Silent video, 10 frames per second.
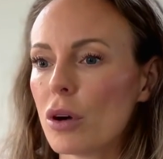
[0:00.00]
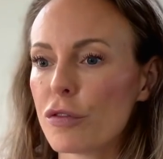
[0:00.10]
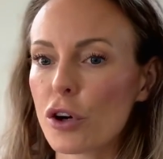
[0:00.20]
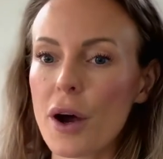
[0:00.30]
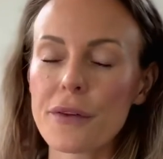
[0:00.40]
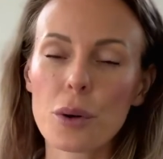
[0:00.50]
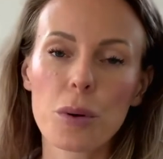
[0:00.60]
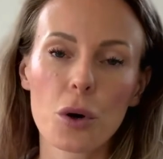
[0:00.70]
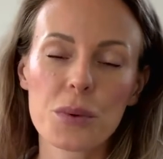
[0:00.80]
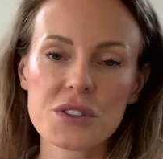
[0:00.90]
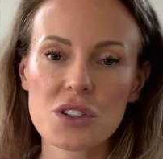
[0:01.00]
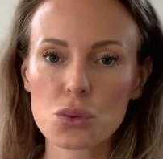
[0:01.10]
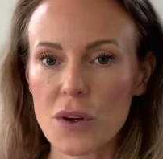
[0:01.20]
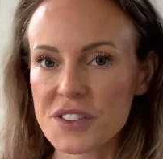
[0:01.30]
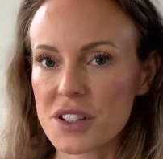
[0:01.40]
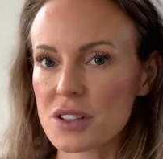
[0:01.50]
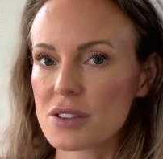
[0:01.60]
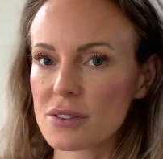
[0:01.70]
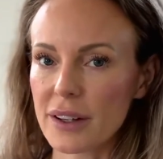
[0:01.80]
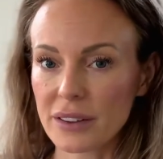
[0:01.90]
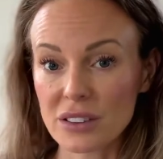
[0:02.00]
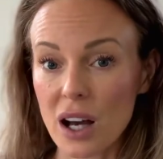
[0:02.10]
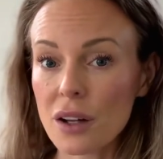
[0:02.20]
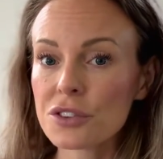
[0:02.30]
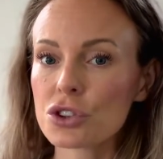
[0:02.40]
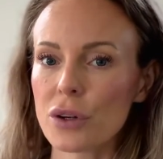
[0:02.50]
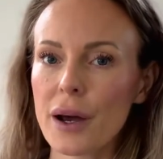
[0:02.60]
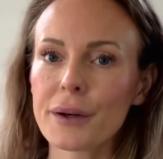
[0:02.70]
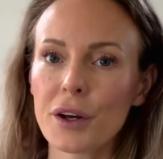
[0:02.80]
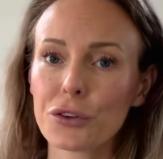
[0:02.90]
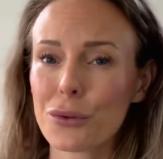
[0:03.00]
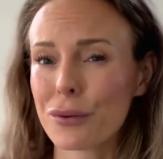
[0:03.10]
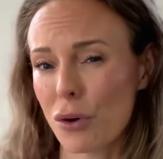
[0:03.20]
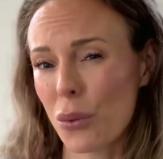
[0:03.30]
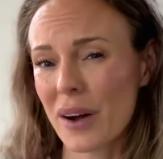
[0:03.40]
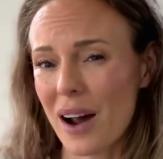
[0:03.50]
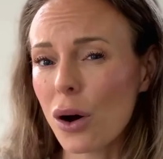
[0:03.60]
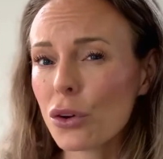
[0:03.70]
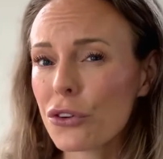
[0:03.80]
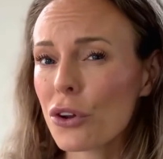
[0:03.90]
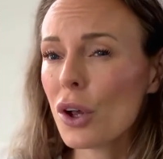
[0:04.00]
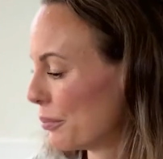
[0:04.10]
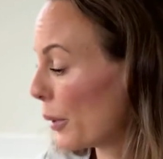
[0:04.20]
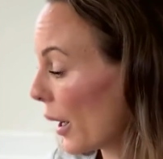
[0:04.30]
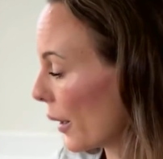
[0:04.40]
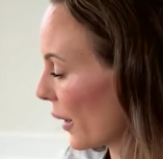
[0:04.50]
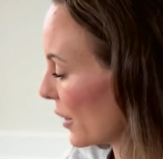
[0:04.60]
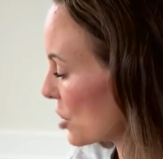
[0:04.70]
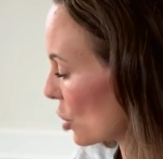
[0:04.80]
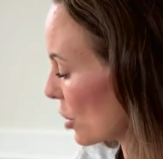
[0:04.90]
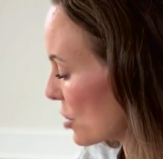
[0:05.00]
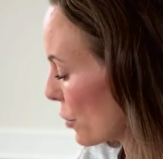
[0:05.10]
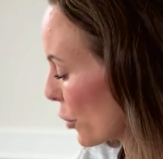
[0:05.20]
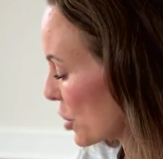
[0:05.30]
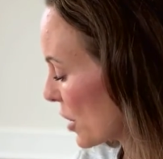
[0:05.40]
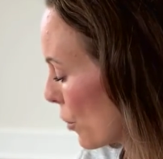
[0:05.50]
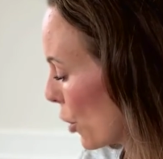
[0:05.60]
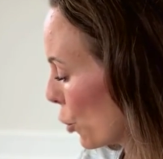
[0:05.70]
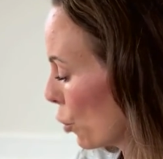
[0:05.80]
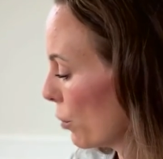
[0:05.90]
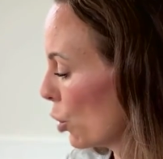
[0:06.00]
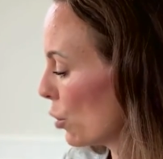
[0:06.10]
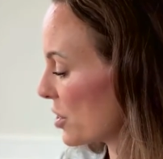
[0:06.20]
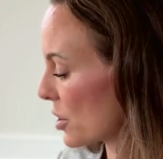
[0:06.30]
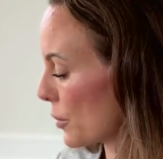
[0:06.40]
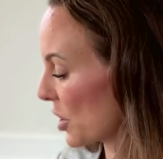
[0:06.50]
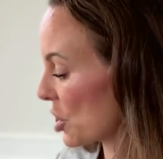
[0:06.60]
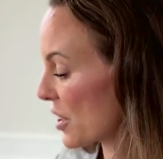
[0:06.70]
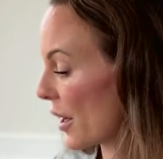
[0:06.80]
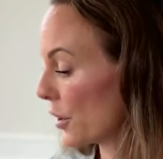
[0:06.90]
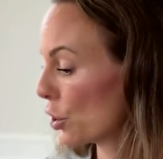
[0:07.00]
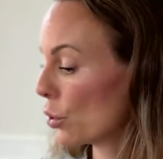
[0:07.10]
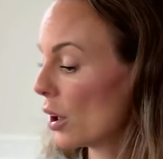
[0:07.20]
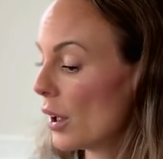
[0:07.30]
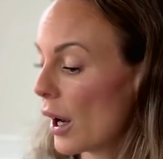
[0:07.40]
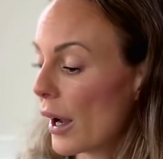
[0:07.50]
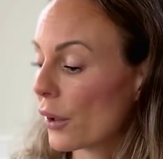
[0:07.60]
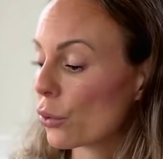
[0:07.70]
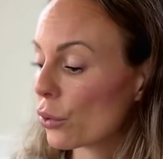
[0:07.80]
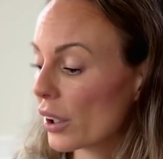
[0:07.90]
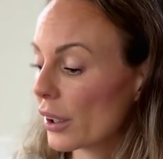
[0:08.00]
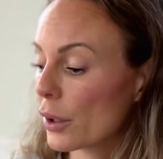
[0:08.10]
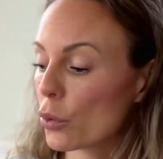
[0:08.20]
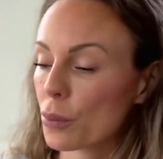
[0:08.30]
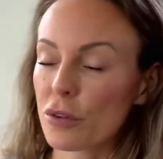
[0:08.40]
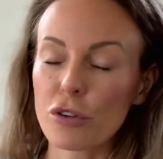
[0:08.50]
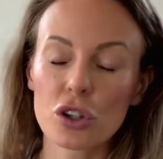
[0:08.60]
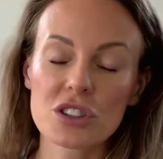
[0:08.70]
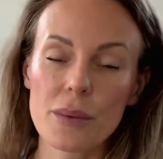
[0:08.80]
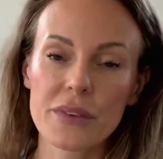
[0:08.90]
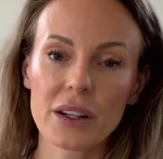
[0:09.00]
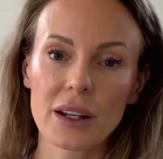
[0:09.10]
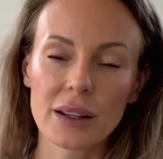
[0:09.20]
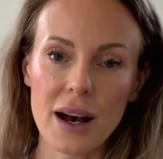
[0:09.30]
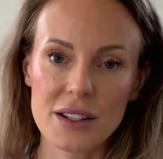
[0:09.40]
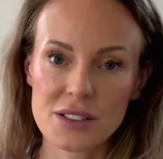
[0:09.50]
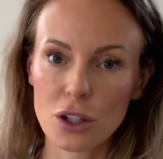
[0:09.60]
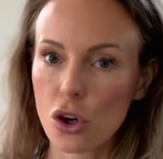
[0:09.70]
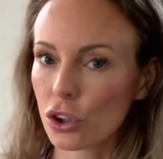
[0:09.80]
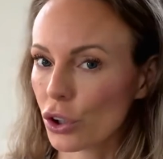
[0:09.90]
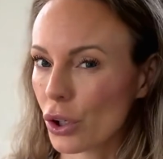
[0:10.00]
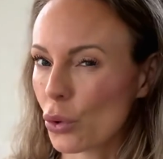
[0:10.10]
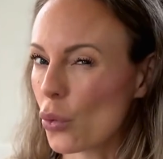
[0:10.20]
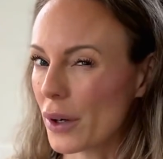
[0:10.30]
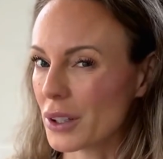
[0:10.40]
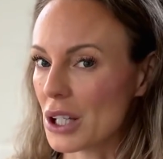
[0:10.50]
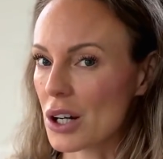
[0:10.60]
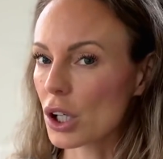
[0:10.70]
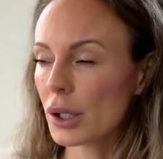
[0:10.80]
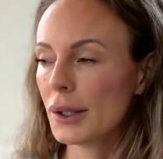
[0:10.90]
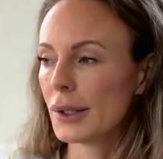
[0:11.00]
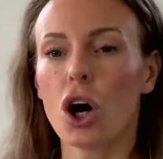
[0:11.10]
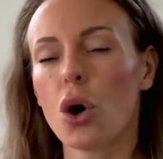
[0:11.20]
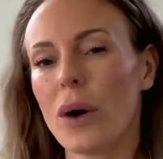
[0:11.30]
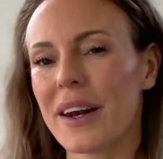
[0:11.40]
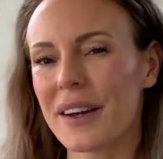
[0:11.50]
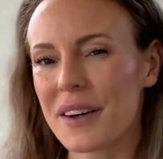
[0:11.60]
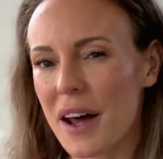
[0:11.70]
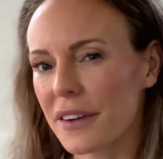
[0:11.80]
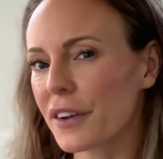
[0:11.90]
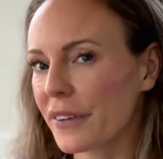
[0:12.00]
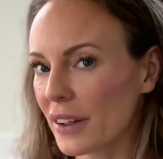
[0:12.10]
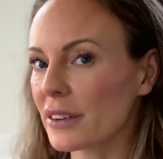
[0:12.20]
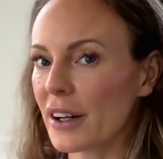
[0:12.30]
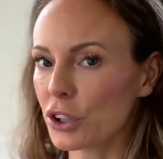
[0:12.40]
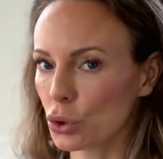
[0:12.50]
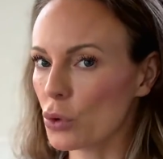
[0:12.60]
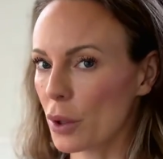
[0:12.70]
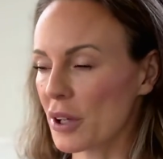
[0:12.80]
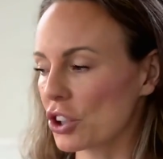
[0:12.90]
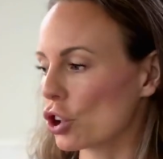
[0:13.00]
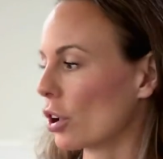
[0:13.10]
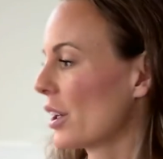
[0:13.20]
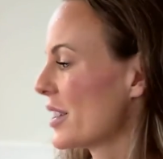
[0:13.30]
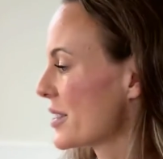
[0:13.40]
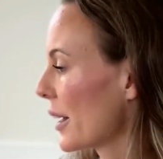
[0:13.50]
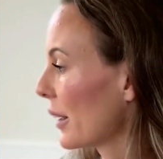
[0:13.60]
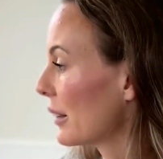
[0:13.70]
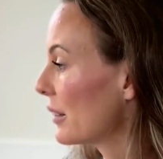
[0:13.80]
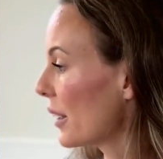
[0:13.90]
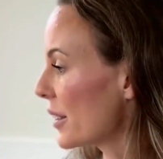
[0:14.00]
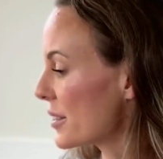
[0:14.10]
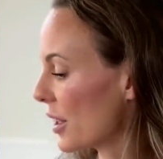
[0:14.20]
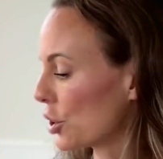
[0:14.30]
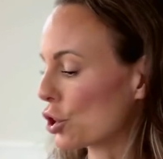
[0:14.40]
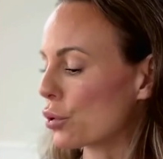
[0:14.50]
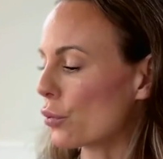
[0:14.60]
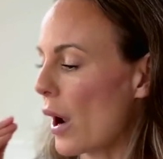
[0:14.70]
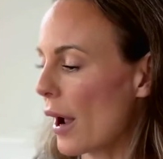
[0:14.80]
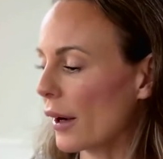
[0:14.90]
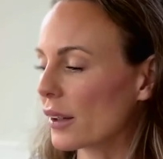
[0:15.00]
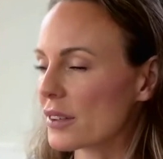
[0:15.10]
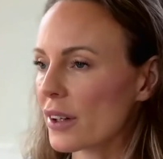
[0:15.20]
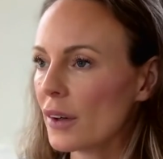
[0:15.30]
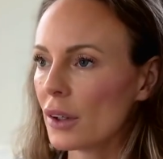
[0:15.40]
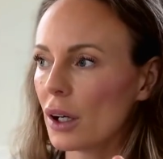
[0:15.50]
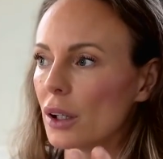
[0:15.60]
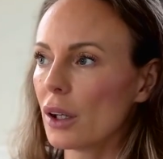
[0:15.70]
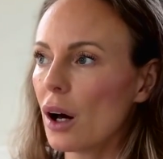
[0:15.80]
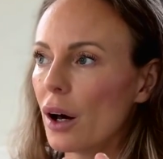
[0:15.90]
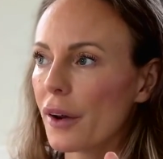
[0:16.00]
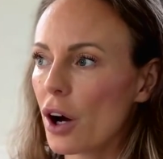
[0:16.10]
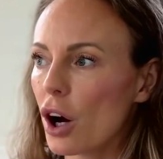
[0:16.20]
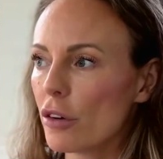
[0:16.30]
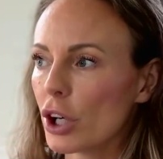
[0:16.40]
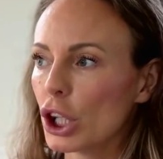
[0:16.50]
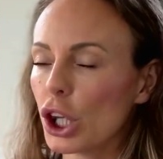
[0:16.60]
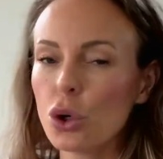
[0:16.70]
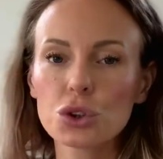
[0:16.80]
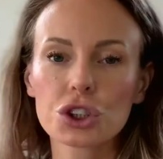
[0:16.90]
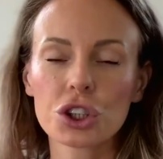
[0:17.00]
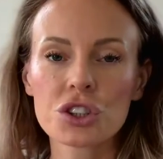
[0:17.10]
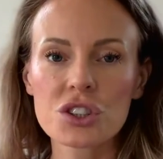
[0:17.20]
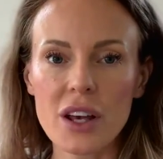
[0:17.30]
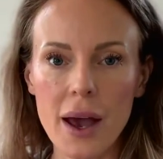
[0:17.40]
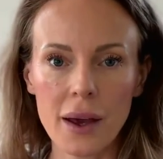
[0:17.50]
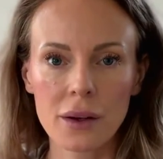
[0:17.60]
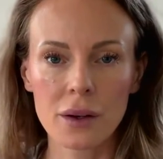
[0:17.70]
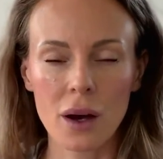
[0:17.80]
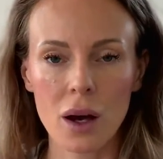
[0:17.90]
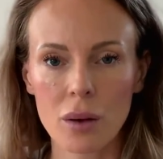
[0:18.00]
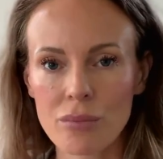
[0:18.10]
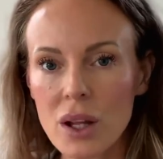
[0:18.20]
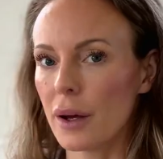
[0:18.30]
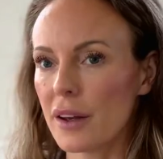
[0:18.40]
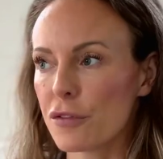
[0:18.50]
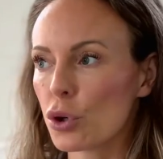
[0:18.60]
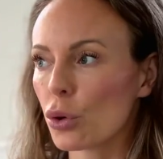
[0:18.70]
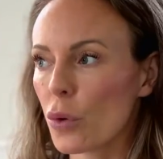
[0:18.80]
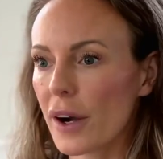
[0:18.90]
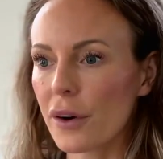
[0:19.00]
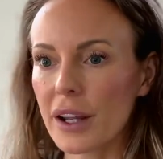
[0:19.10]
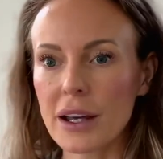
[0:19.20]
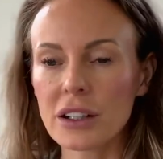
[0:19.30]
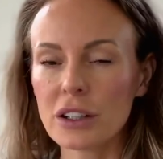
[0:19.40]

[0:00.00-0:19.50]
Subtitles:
for other purposes once it's like done. Try not to throw it out, but it's just for someone who moves as much as I do, I really would prefer something that lasts longer than 1 year. Oh, and another thing that I do want to mention is that it does attract a lot of lotions, and if you're wearing any